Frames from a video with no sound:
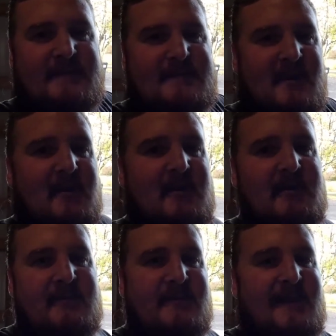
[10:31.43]
So,
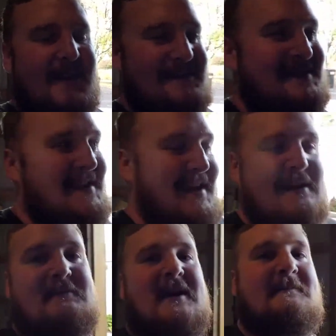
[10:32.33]

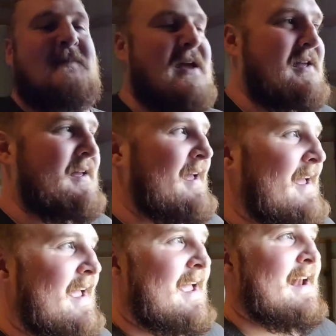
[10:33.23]
I mean,
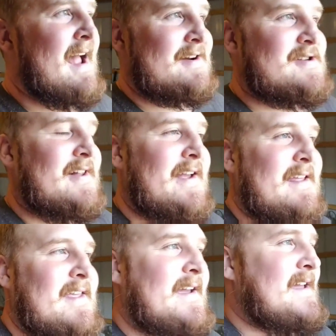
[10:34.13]
and actually,
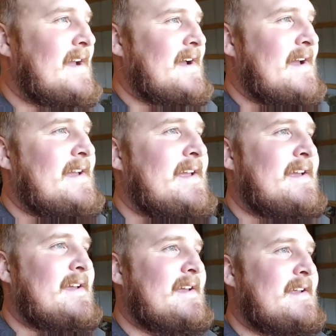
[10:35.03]
I think, to
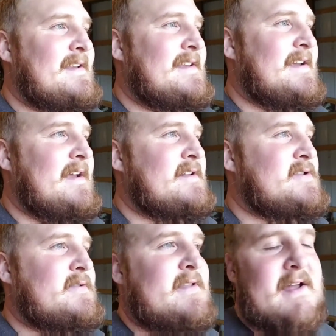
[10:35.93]
tell you the
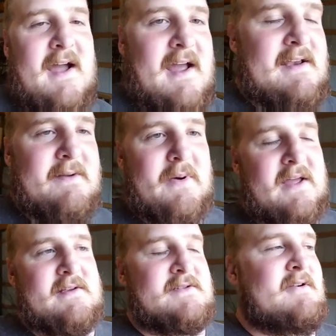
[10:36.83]
truth, the guy I did
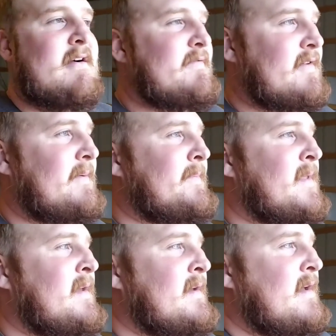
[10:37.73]
buy the straw from,
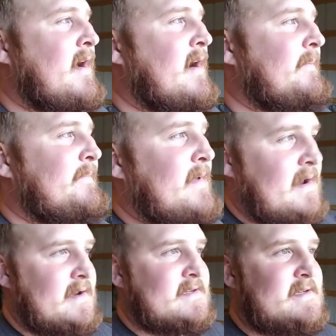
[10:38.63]

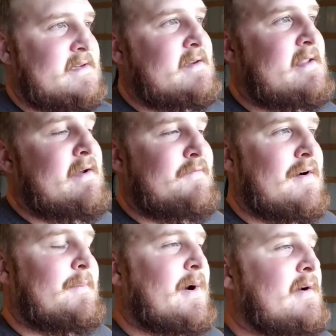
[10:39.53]
it is that
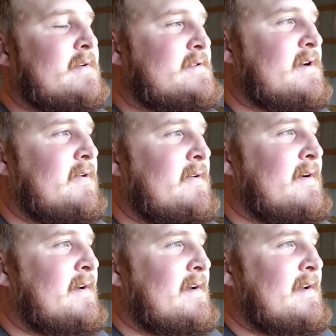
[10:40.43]
farmer. So,
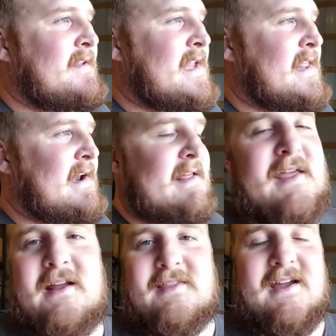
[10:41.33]
now that I
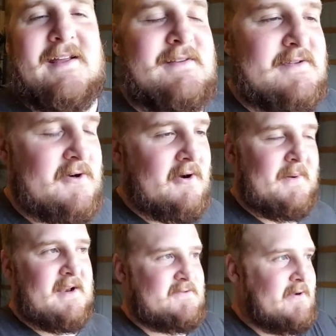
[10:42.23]
think of that, so I
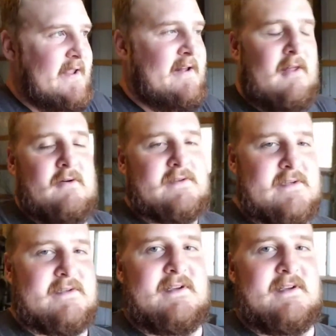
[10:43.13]
mean, it's really close.